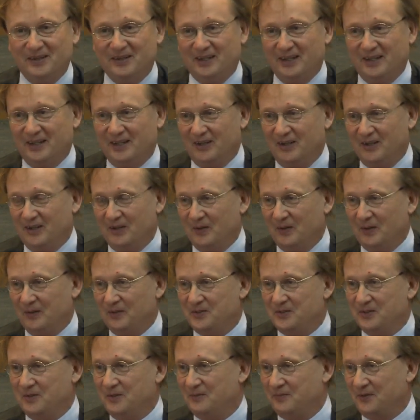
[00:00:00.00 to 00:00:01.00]

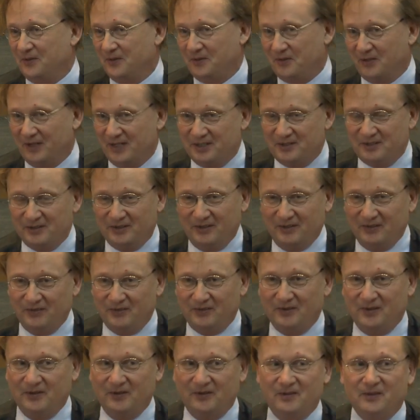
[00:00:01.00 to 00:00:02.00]
do the
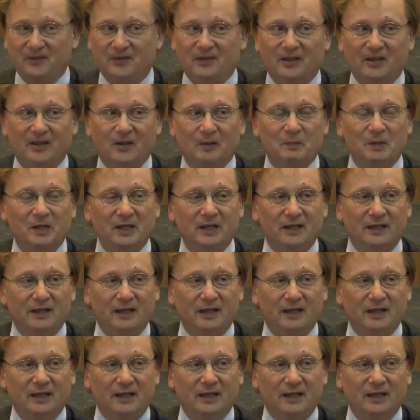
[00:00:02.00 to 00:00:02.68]
filtrations, you know.